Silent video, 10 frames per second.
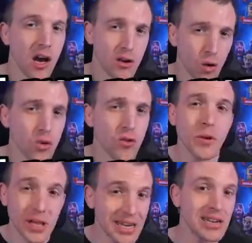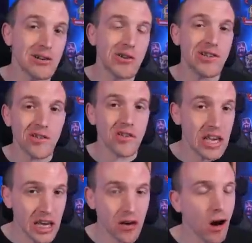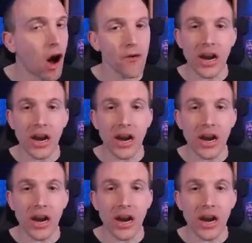Notable increases here are an